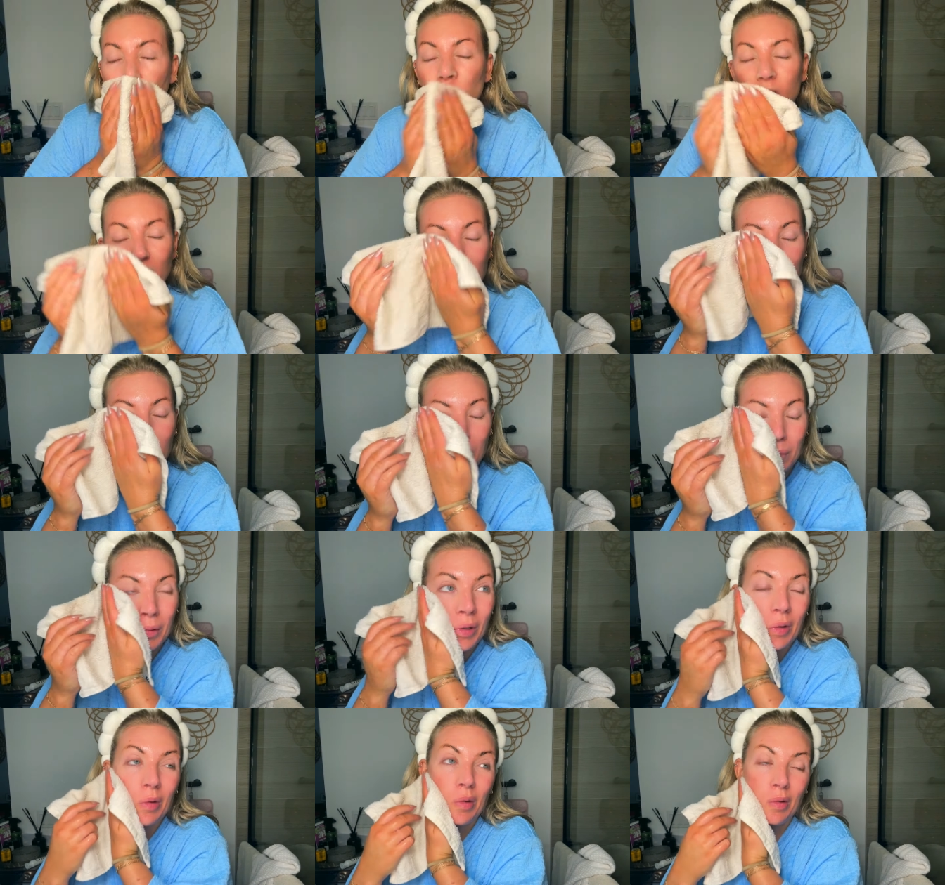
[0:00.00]

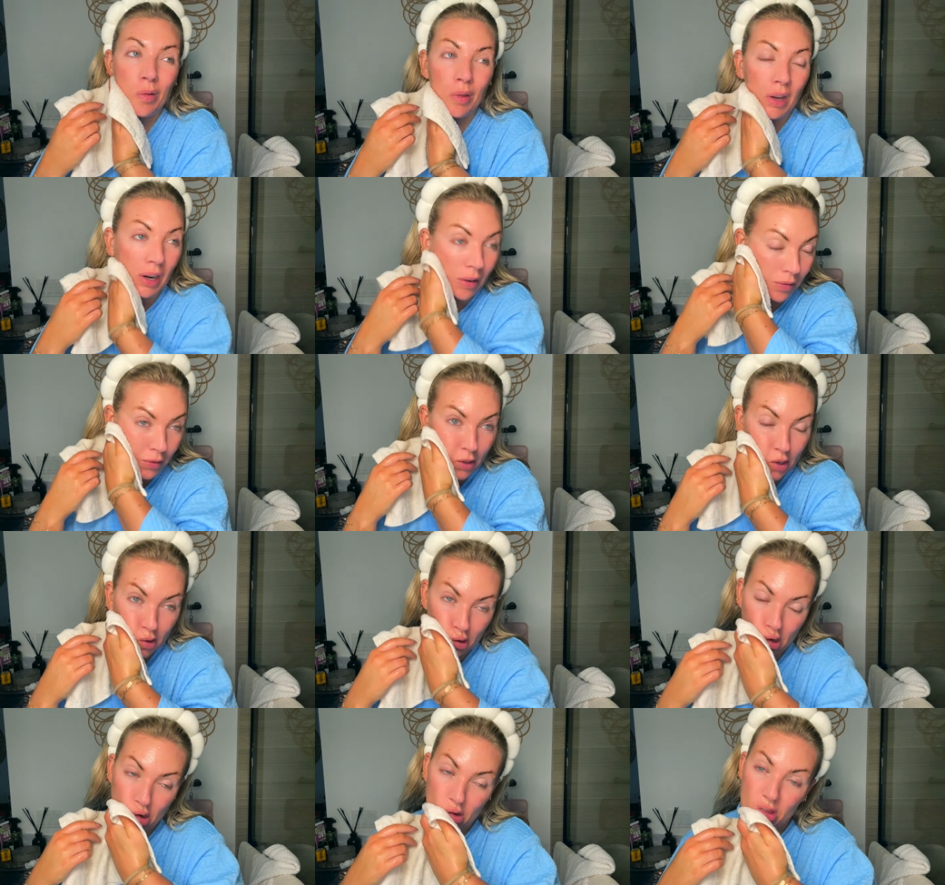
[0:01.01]
smooth after you
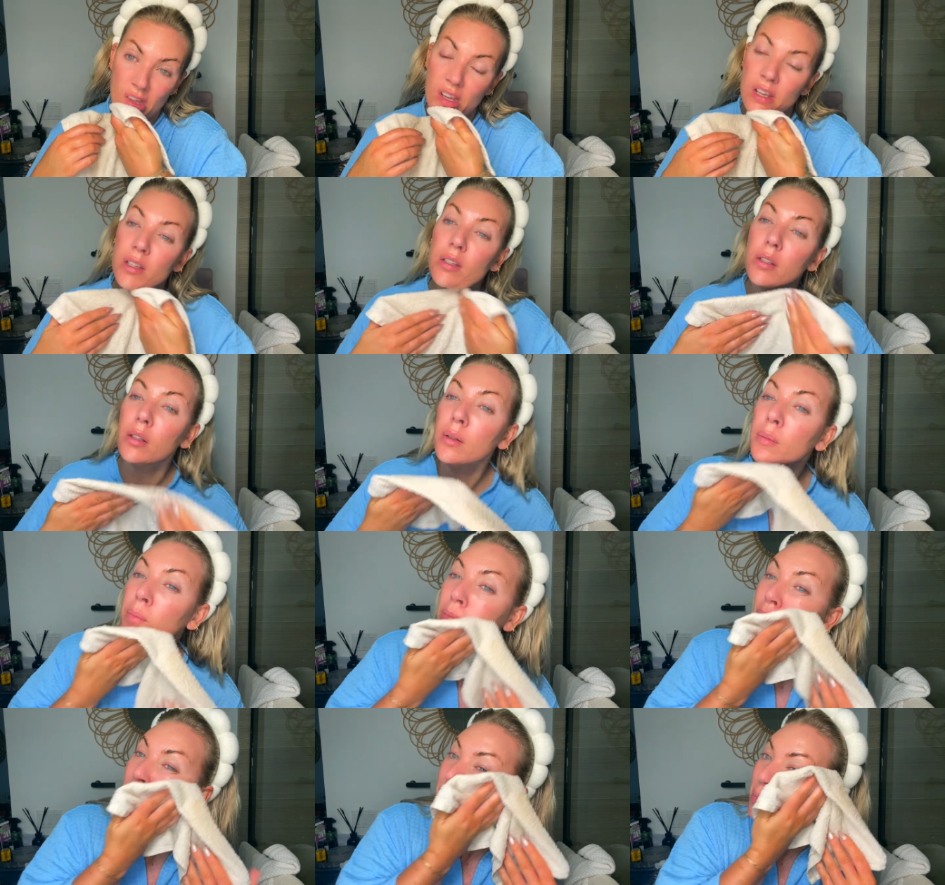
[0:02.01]
do this.
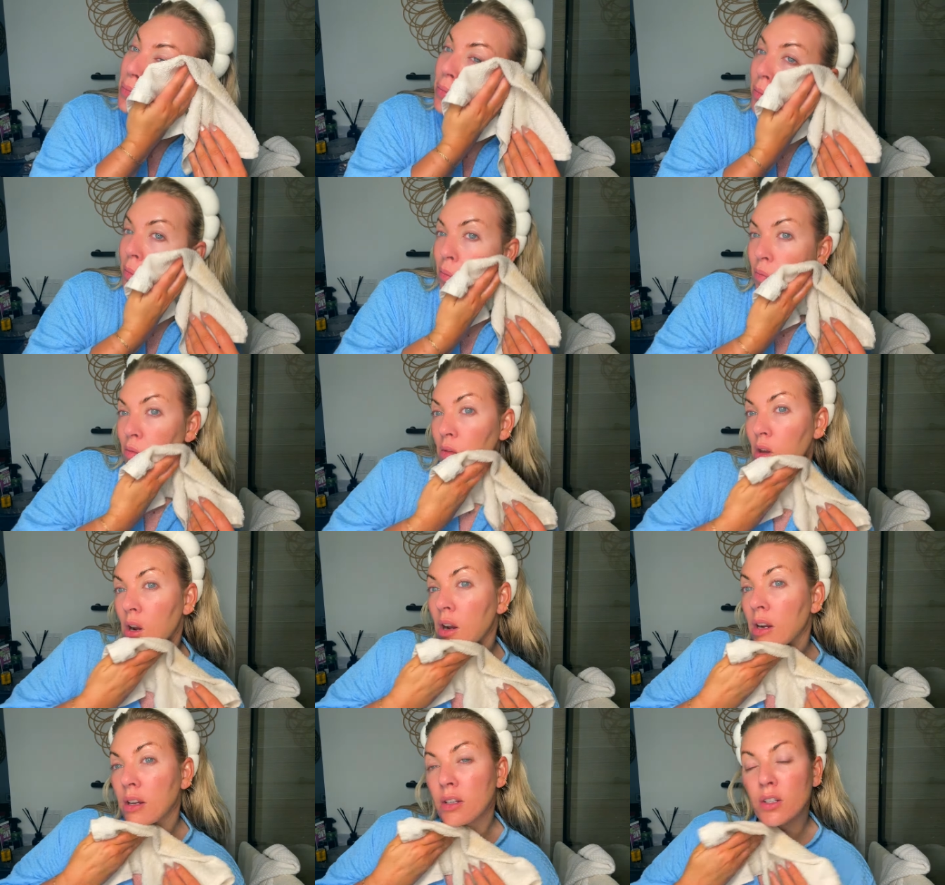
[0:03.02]

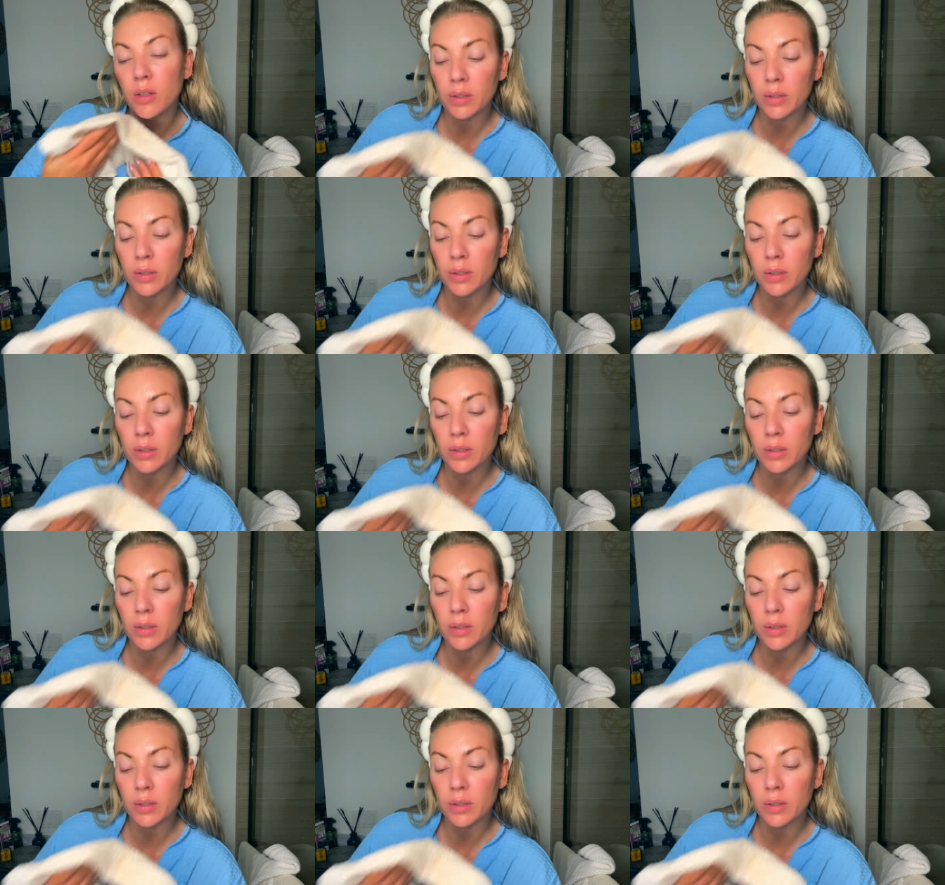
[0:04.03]
I do